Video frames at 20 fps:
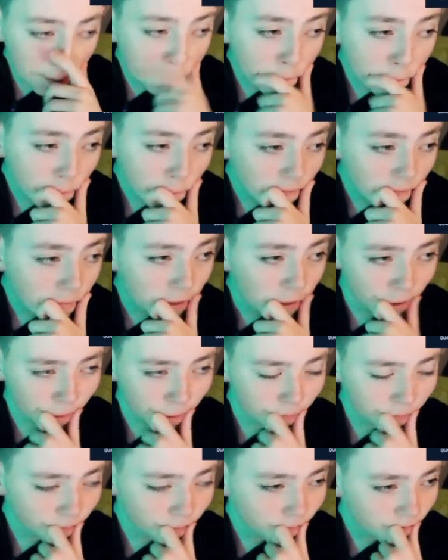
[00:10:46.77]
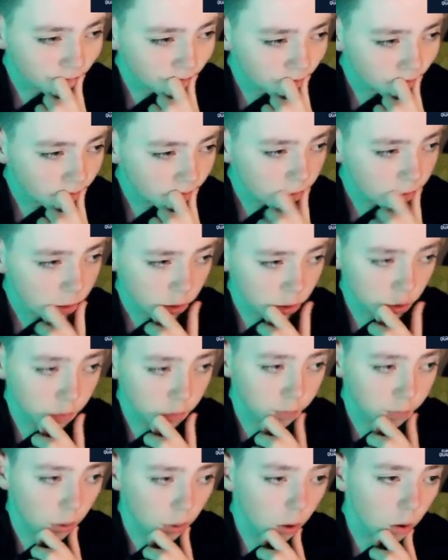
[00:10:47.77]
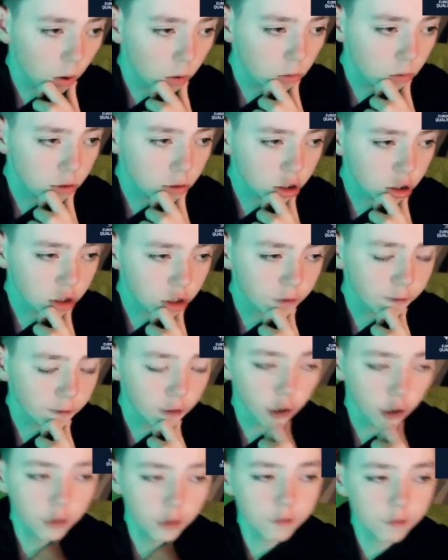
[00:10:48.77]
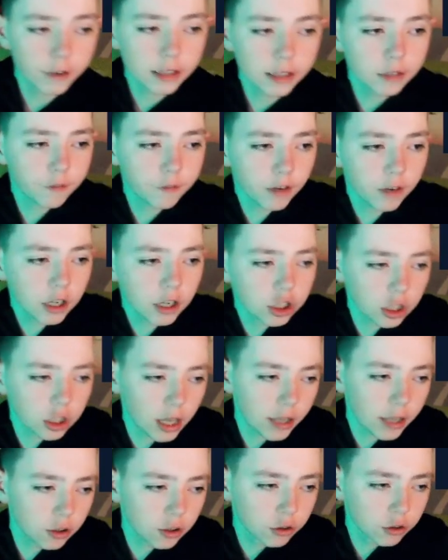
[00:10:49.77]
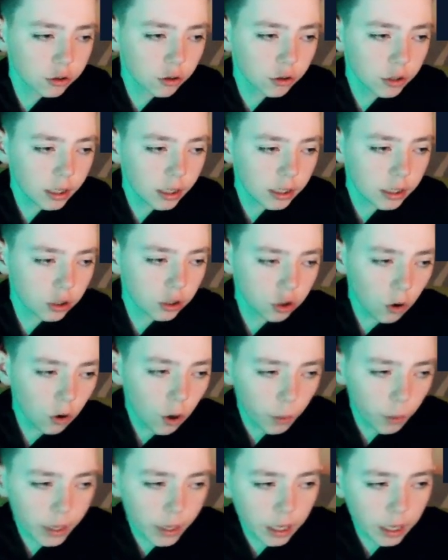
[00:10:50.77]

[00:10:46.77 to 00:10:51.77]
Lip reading: Yeah. It's a good ball. Just couldn't find the finish, and then just couldn't get the shot away.